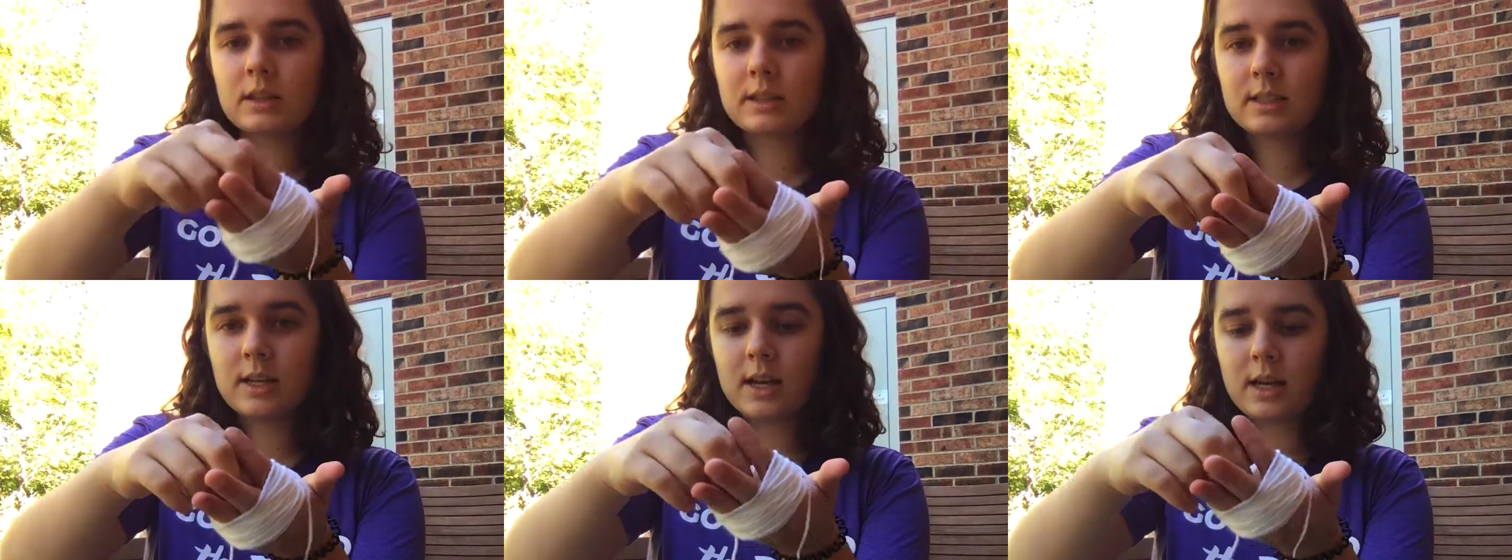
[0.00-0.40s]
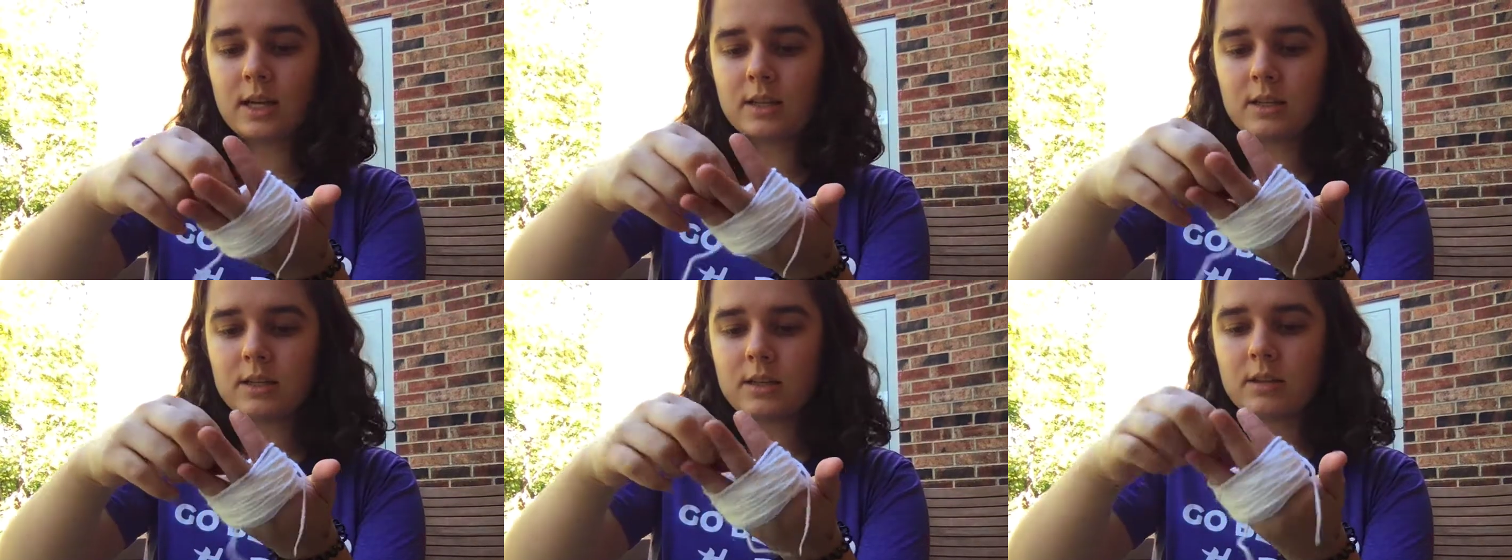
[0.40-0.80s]

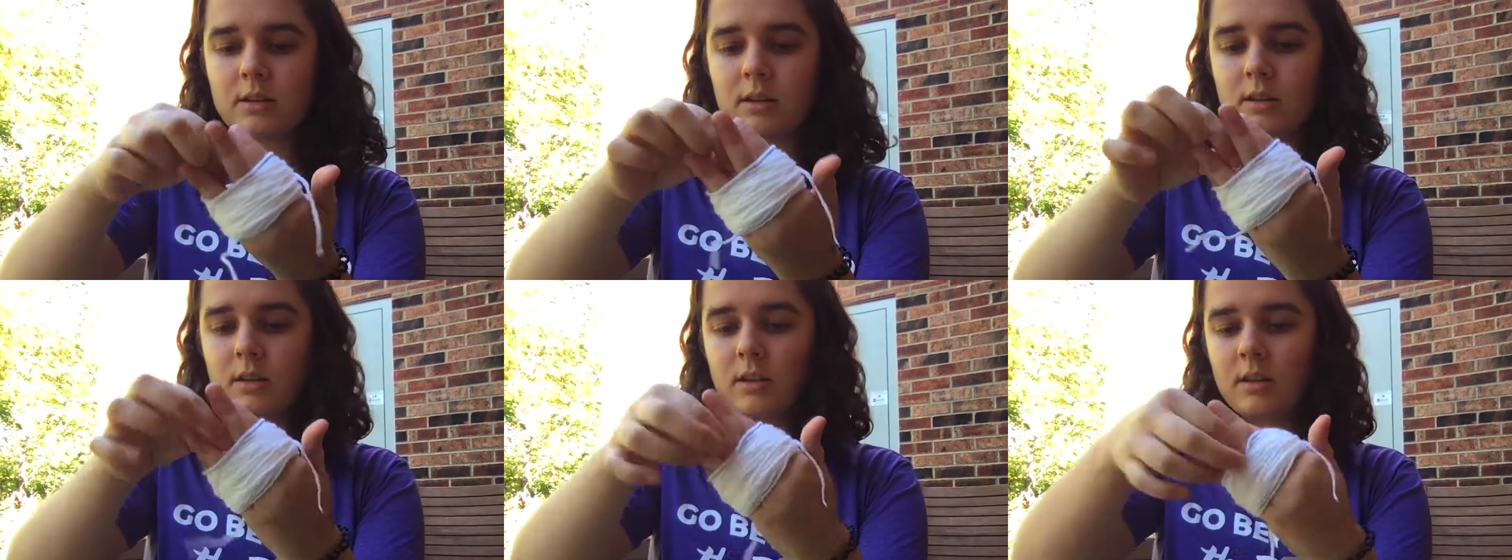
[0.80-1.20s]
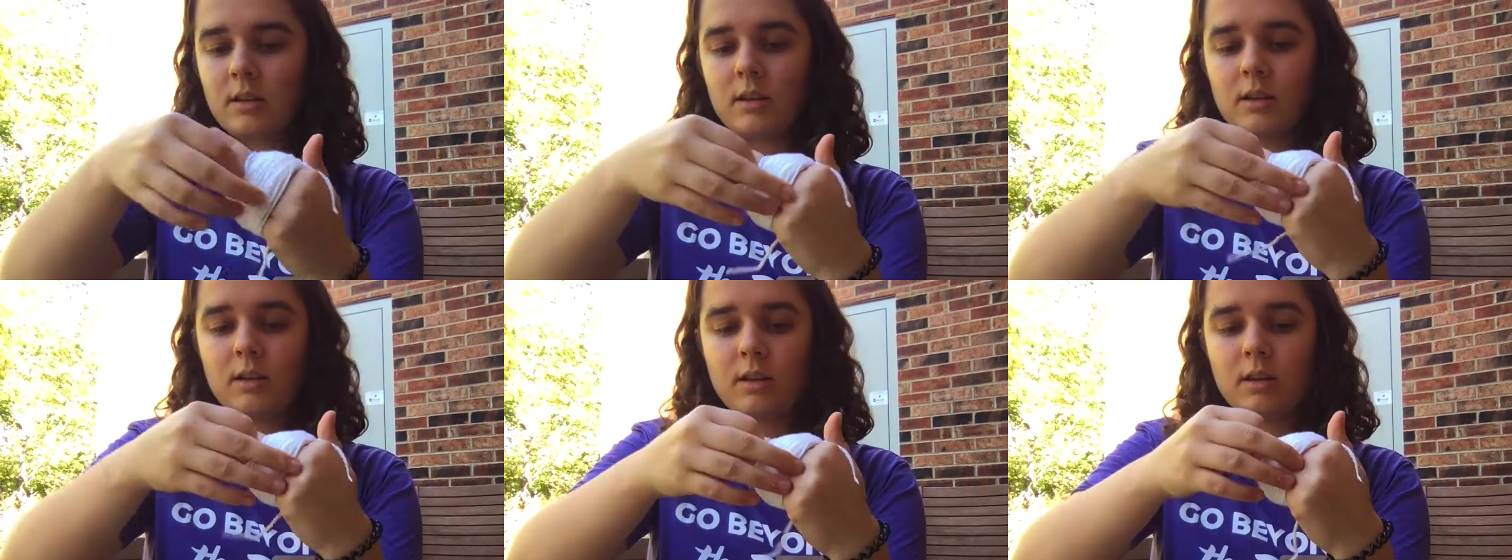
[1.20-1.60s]
tight,
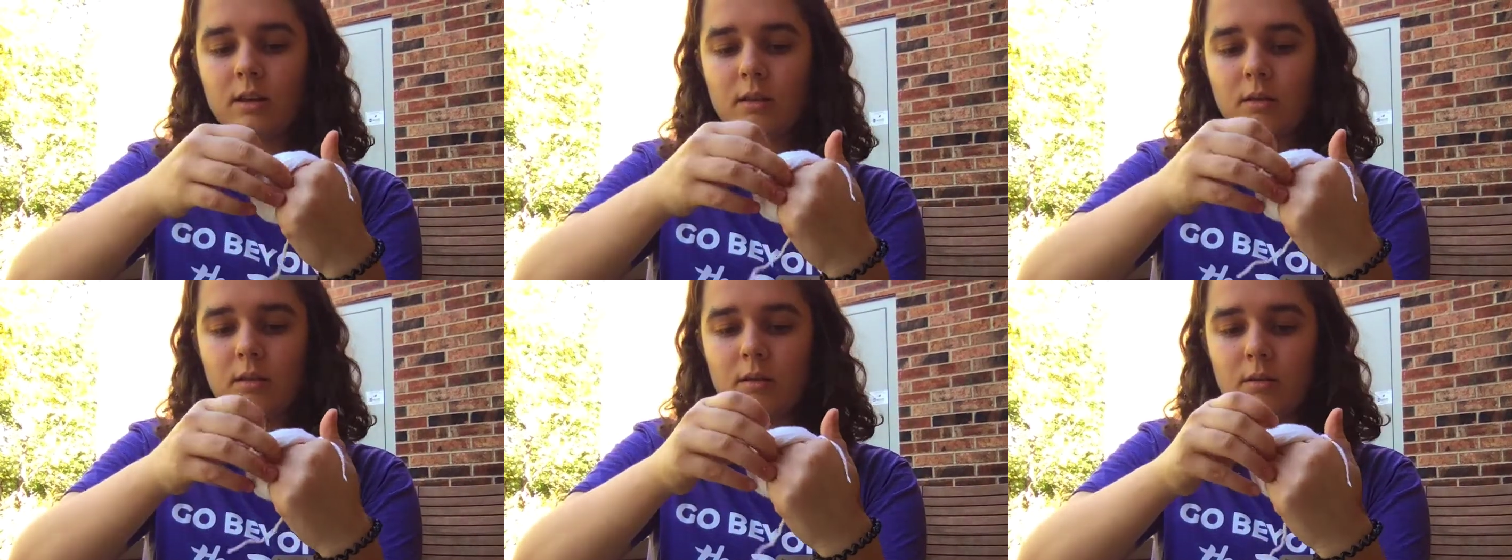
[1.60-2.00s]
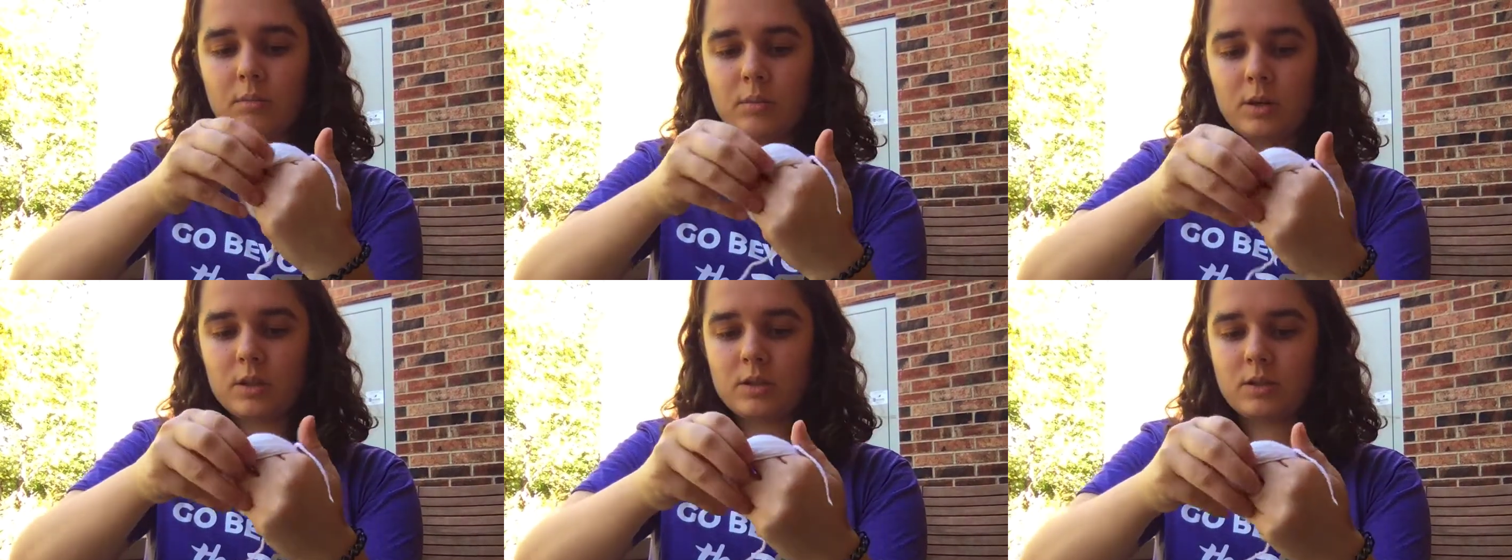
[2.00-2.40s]

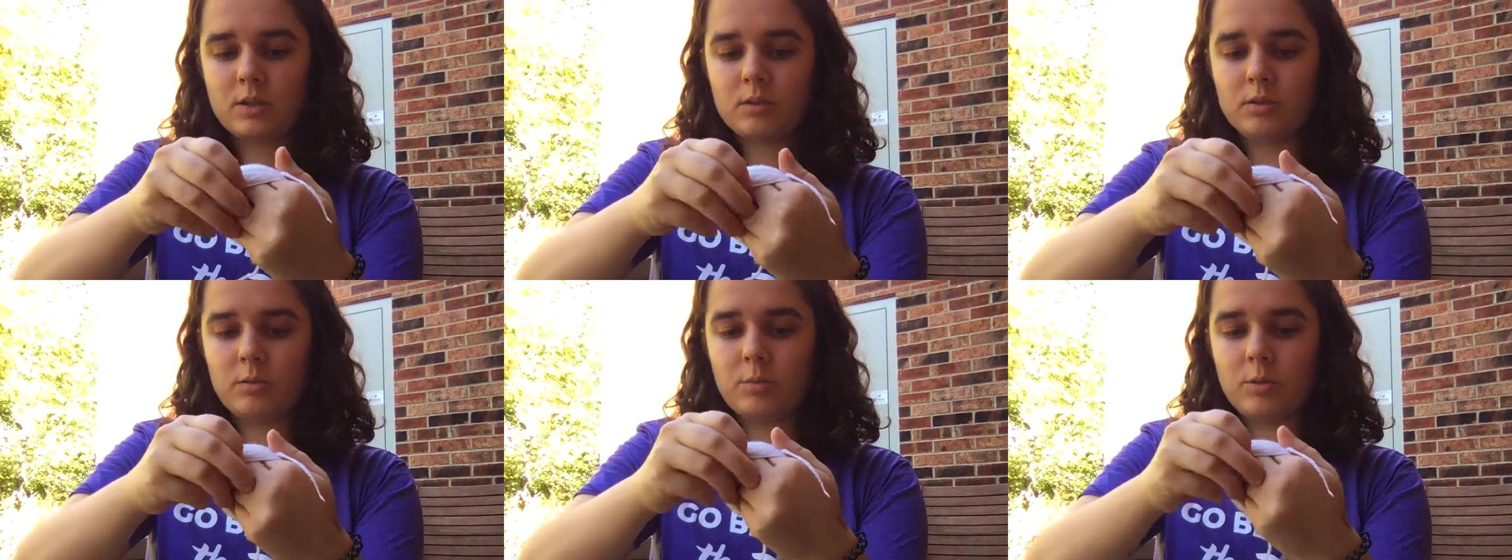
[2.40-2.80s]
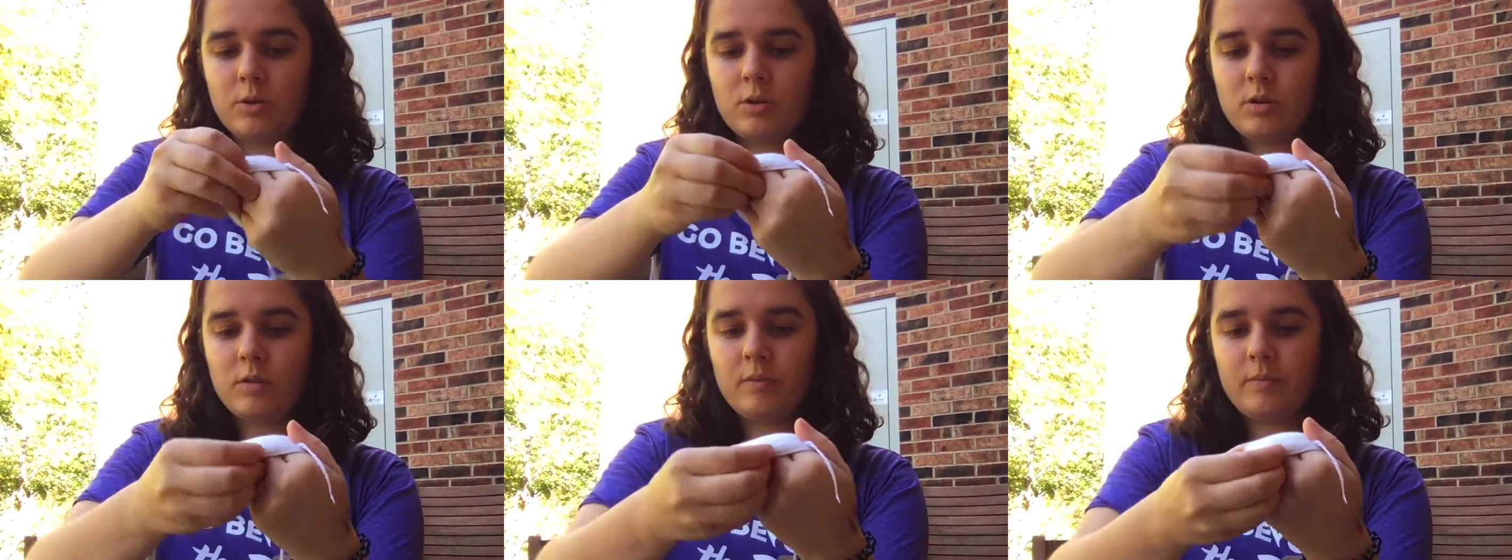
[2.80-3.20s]
but it's doable.